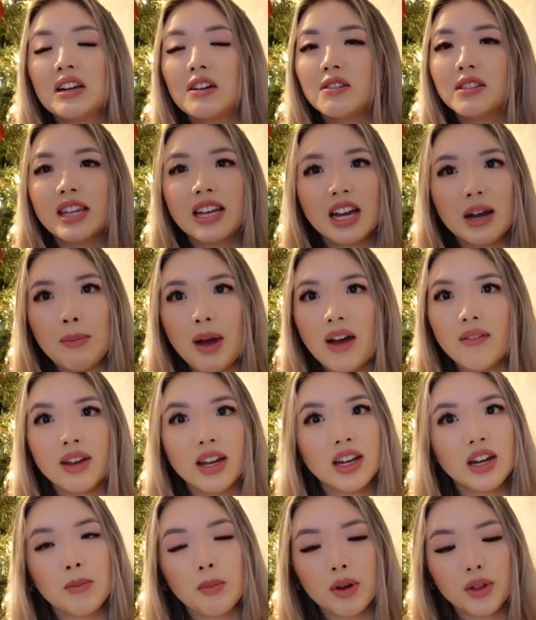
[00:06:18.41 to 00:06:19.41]
don't think I'm having
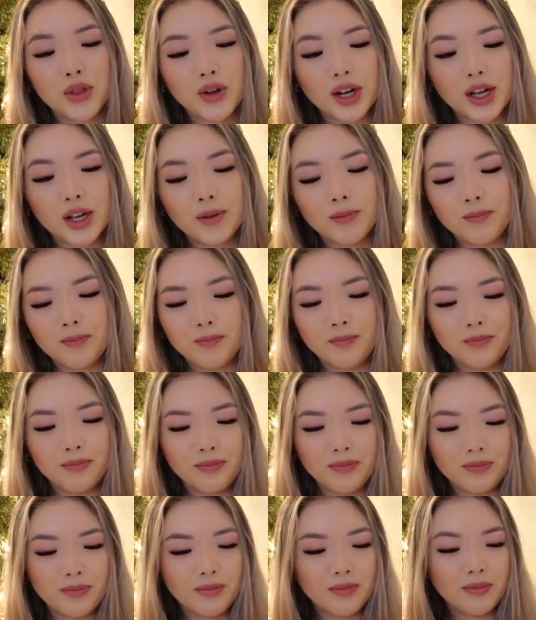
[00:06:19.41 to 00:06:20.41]
a number 3.
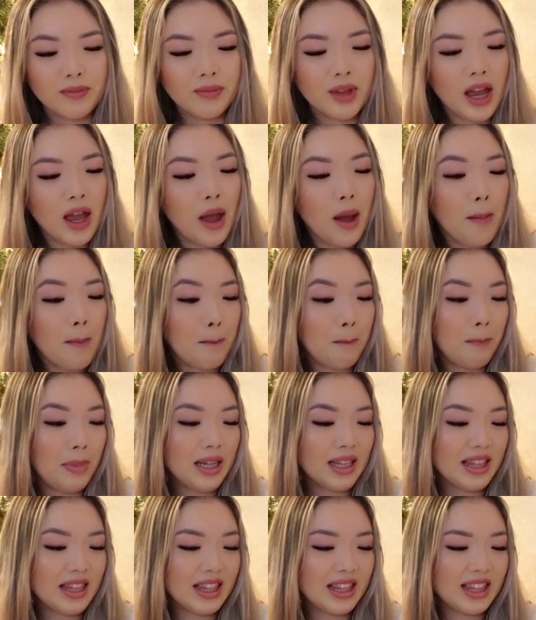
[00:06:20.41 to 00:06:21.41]

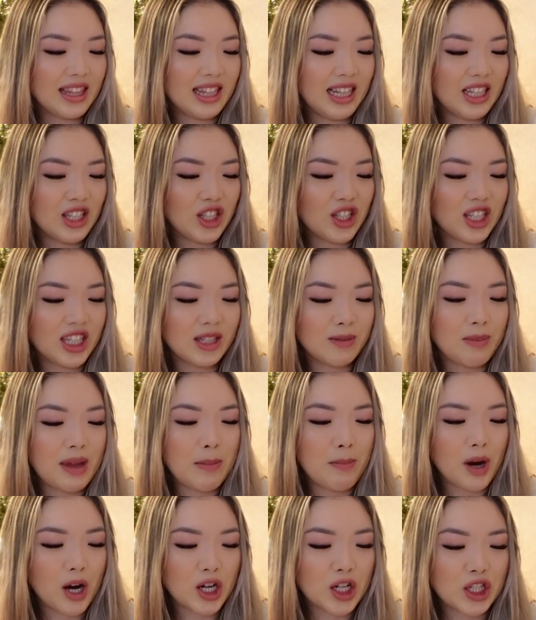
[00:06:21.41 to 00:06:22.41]
But that's just me
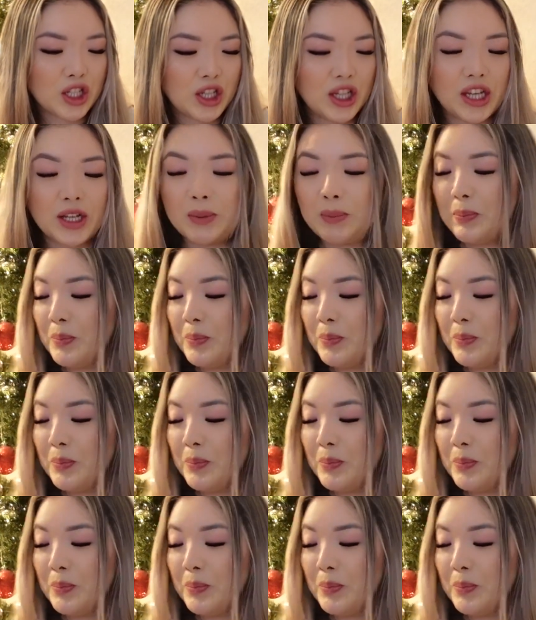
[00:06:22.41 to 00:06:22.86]
personally.